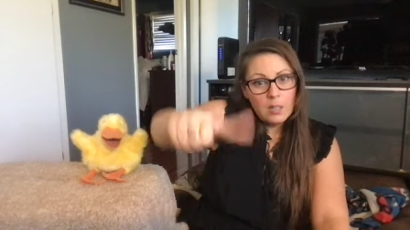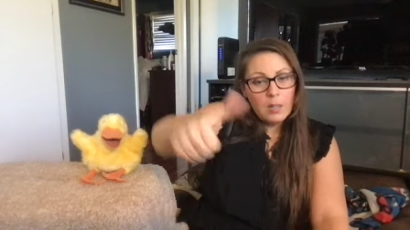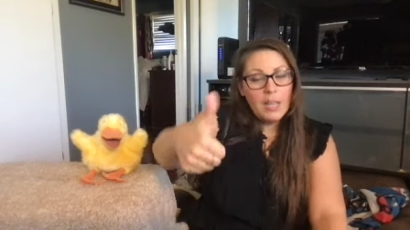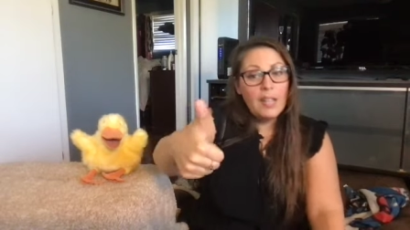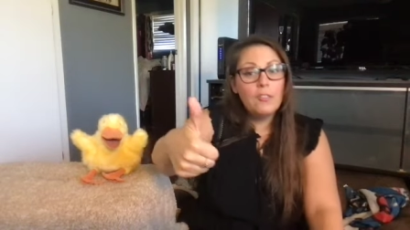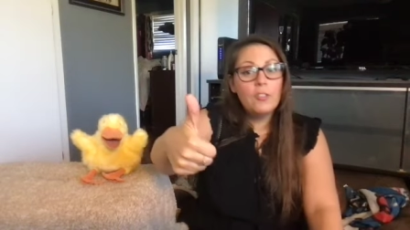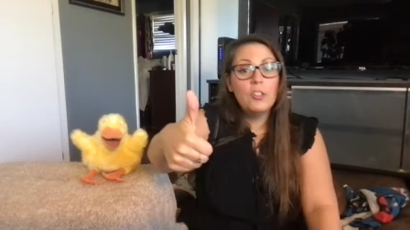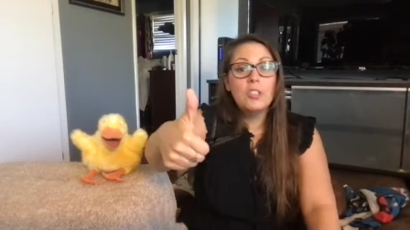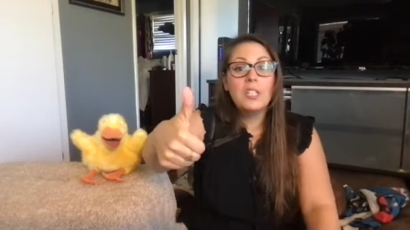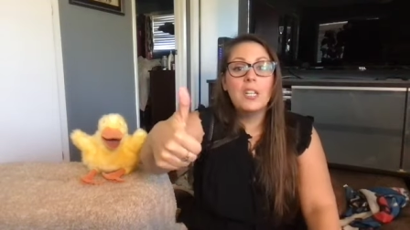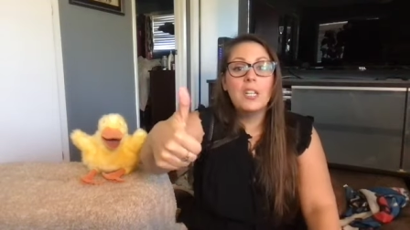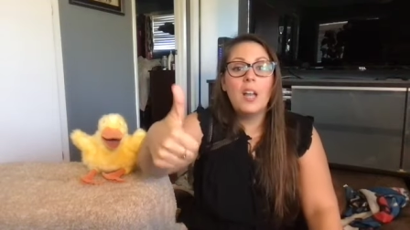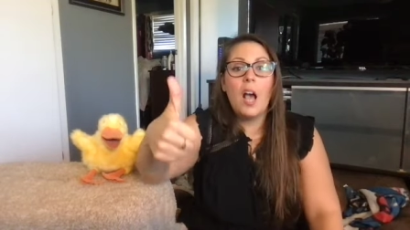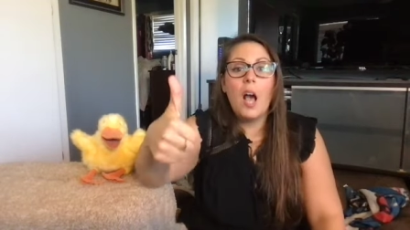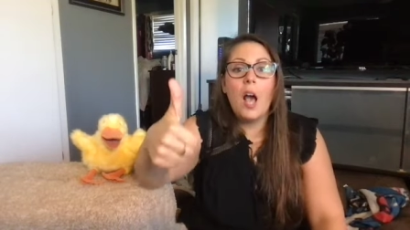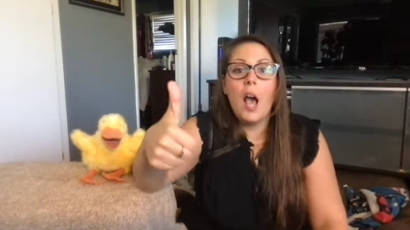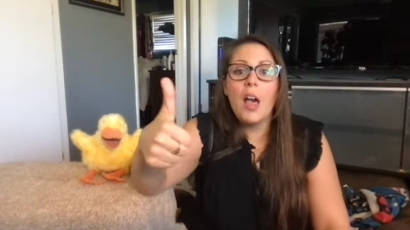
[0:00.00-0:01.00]
If you did
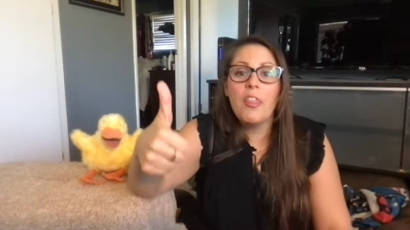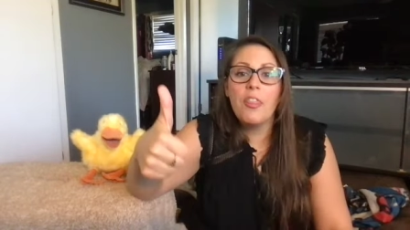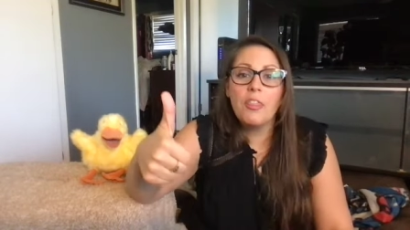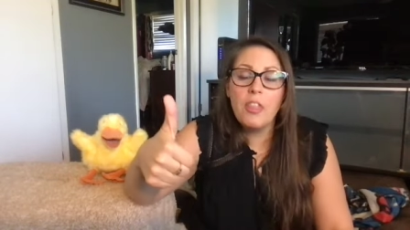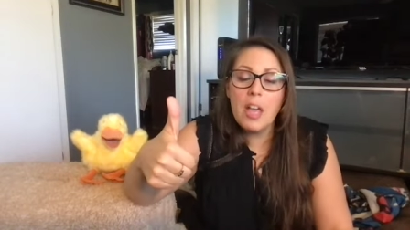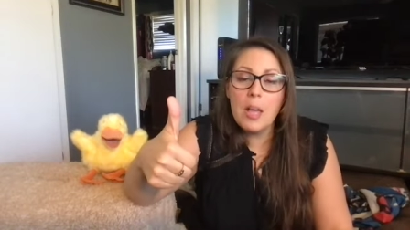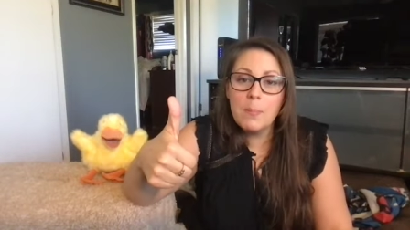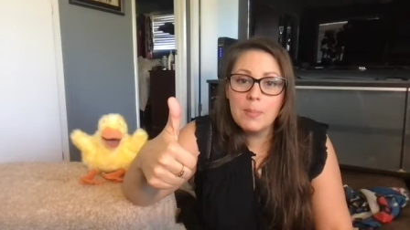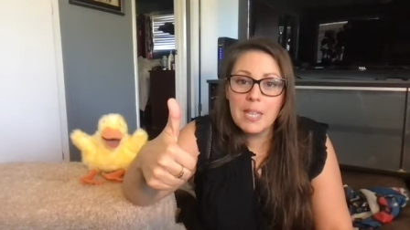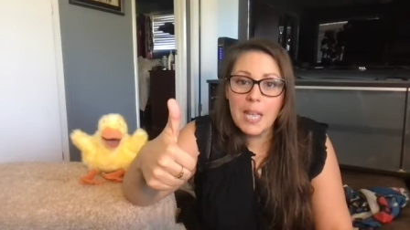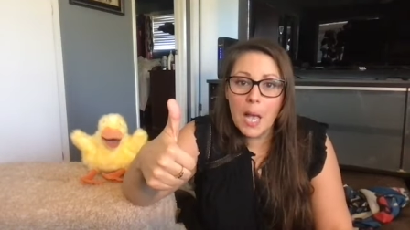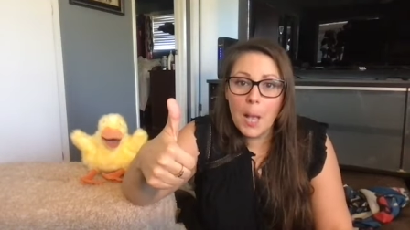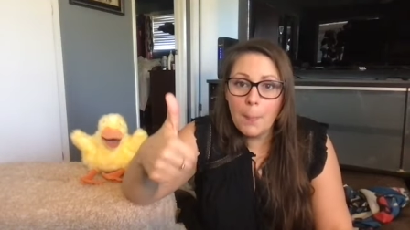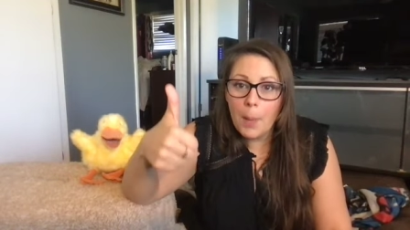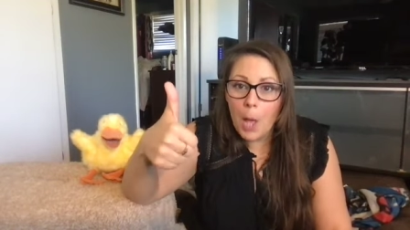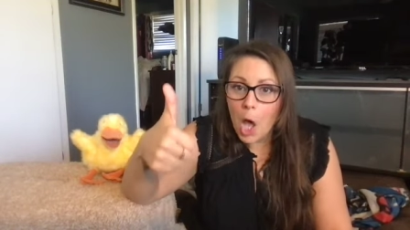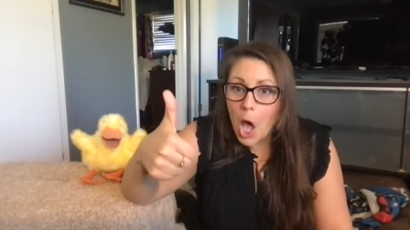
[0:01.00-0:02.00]
thumbs
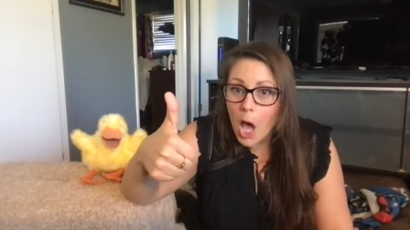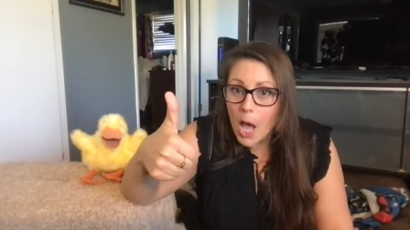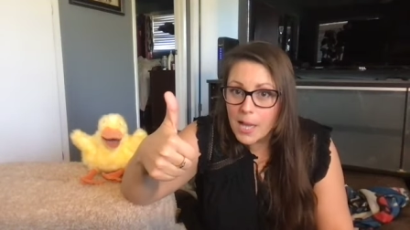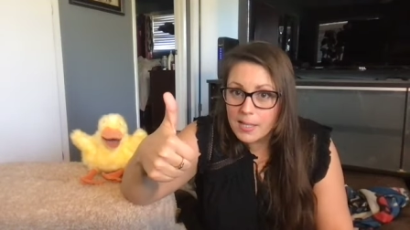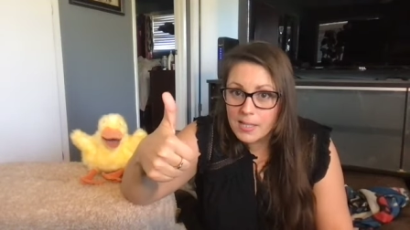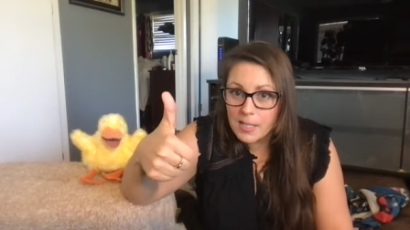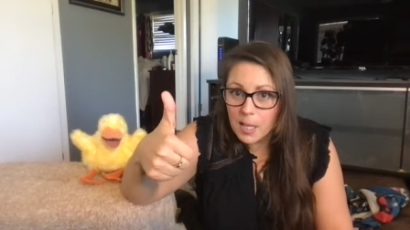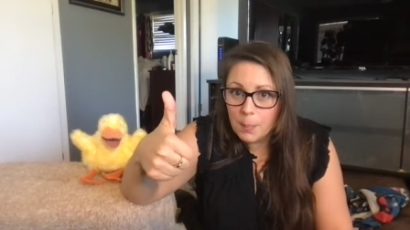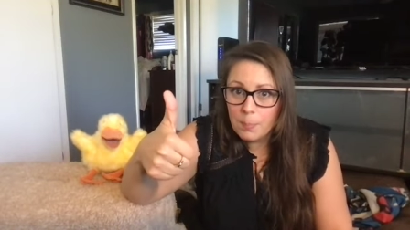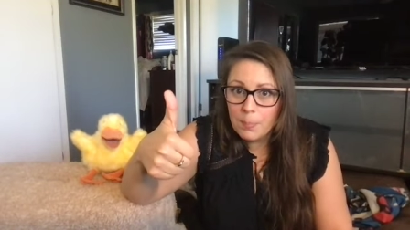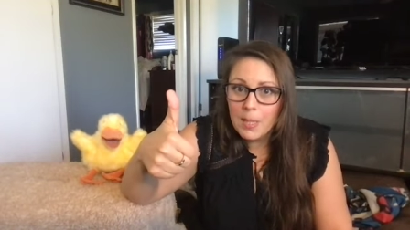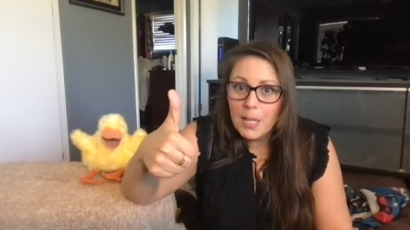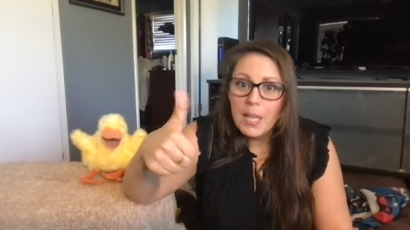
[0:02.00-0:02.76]
up, awesome.